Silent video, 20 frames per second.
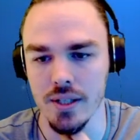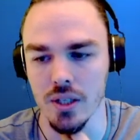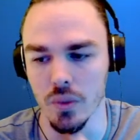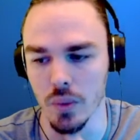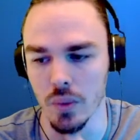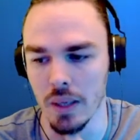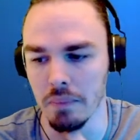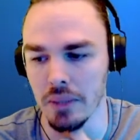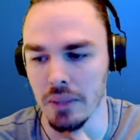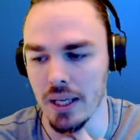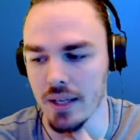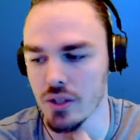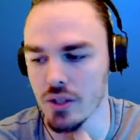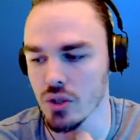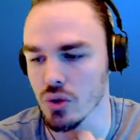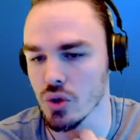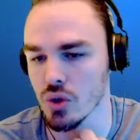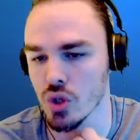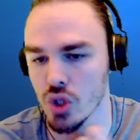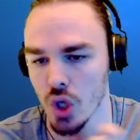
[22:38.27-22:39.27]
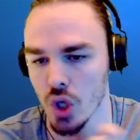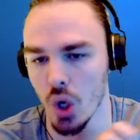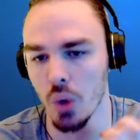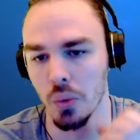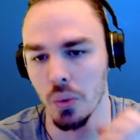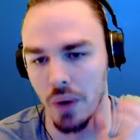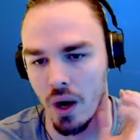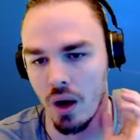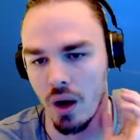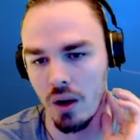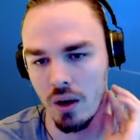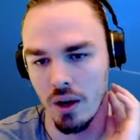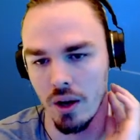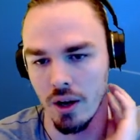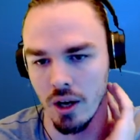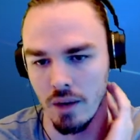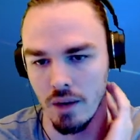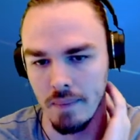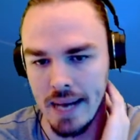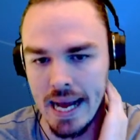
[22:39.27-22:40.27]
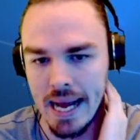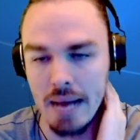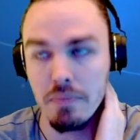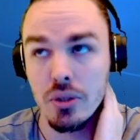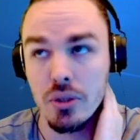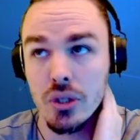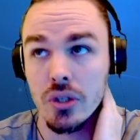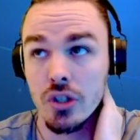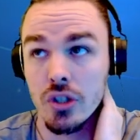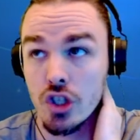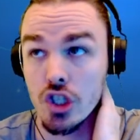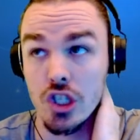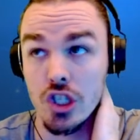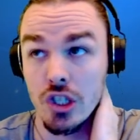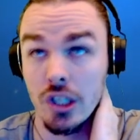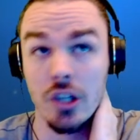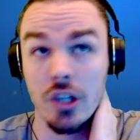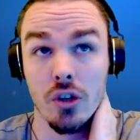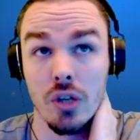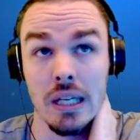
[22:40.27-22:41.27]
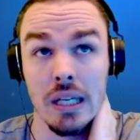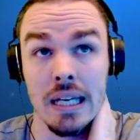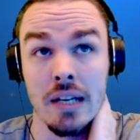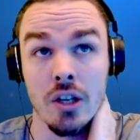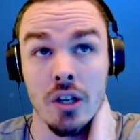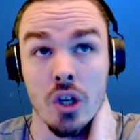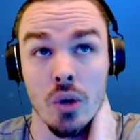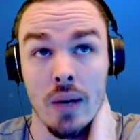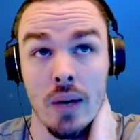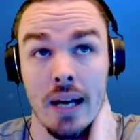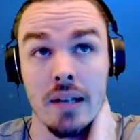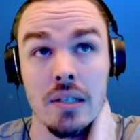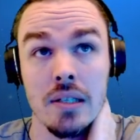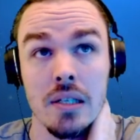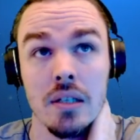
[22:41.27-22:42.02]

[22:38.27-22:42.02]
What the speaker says: rum lines are so wrong on our maps, just literally incorrect.